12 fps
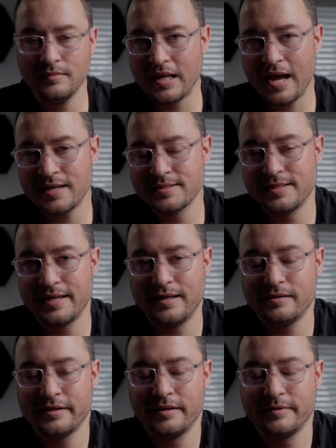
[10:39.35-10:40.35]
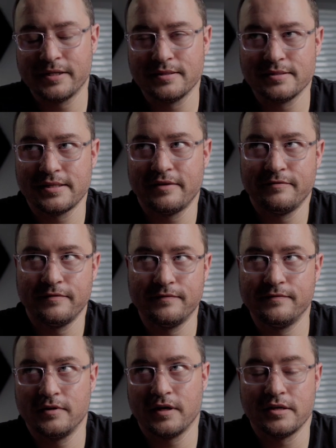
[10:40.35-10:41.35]
accidentally because I
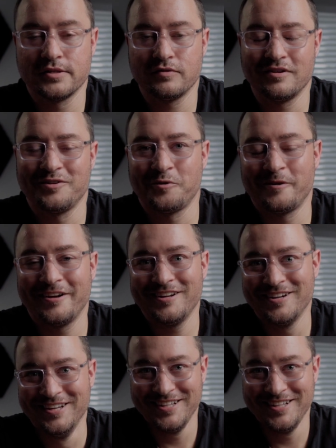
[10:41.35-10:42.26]
forgot to record it